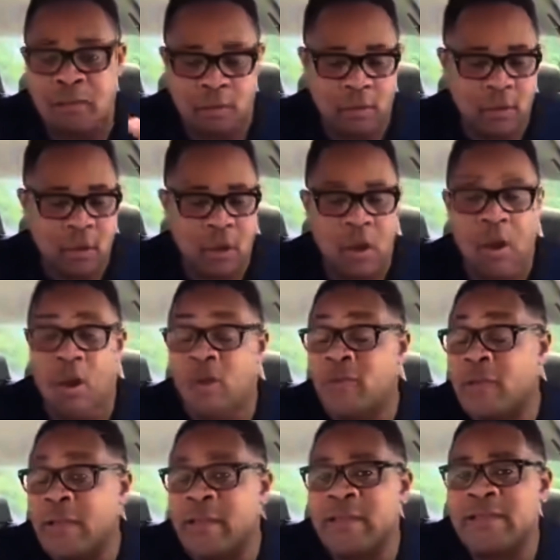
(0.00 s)

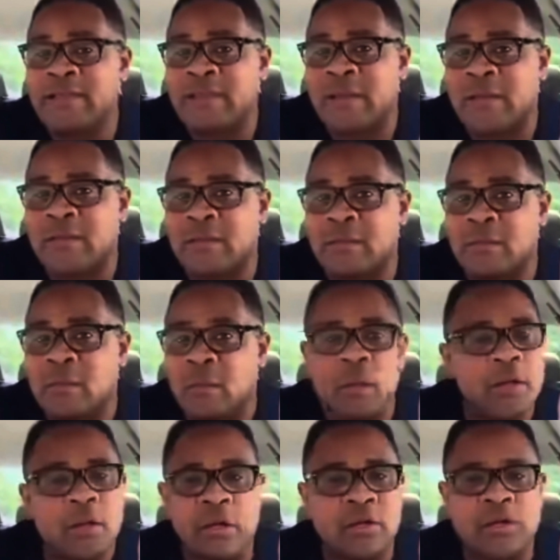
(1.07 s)
180,000.
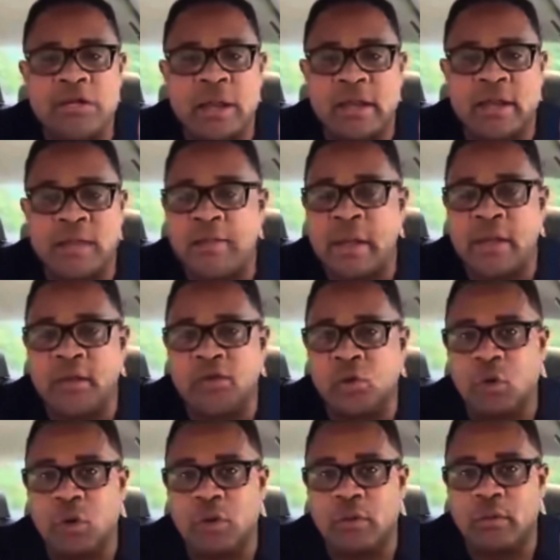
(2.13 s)
They don't drag their men
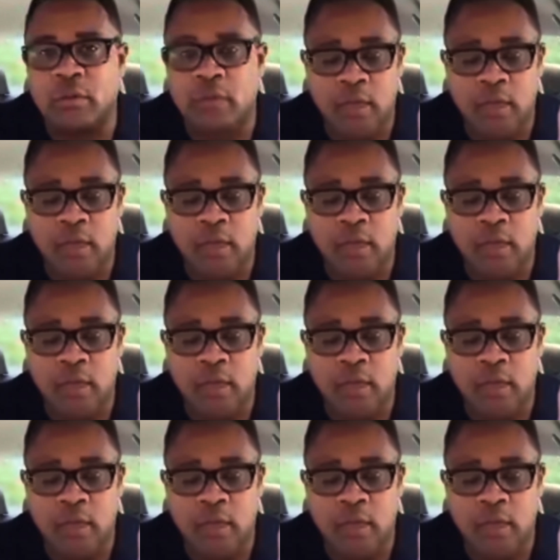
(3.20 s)
into court.